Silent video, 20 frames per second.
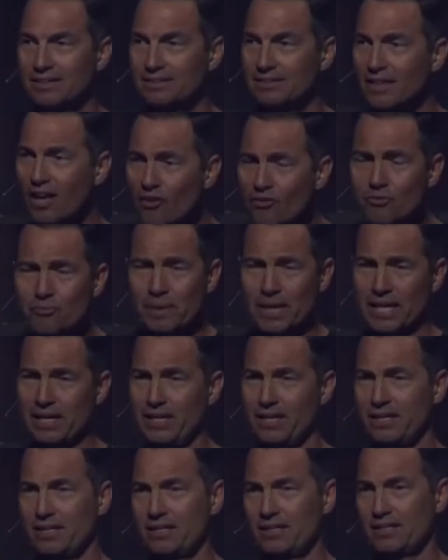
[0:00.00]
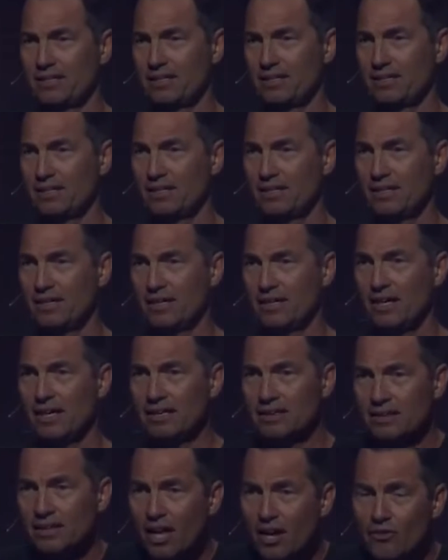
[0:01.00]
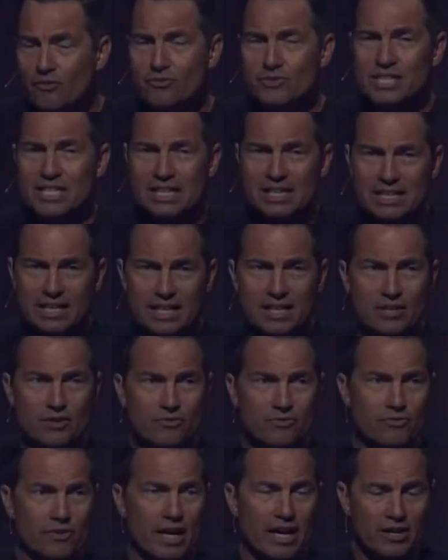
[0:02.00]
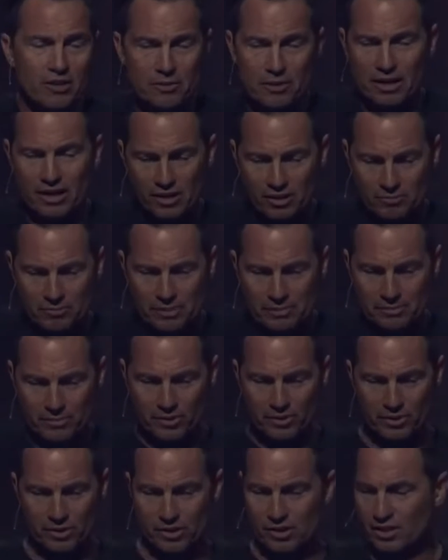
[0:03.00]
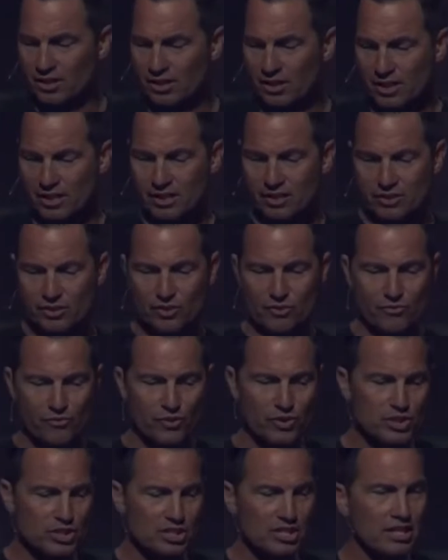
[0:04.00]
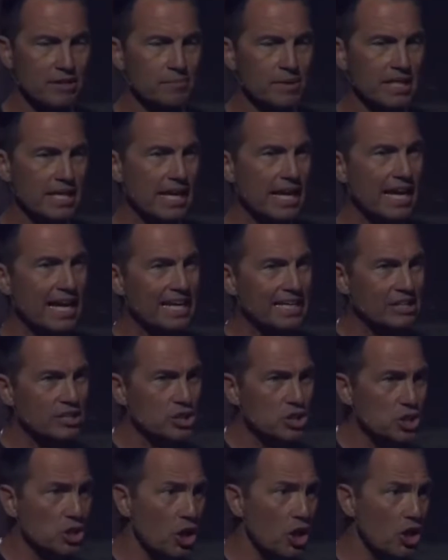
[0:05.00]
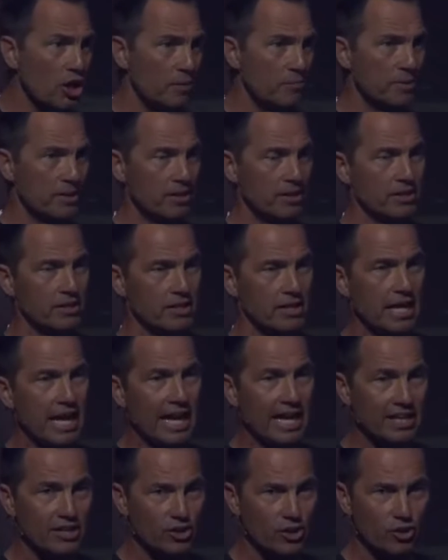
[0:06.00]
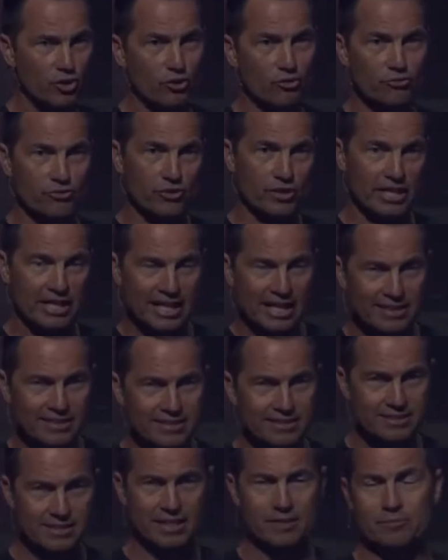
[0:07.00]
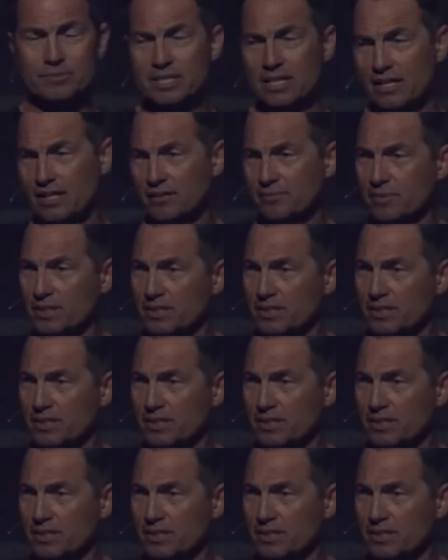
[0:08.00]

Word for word: love me. I love to give. I, I remember the first time that I had a job and a girlfriend at the same time.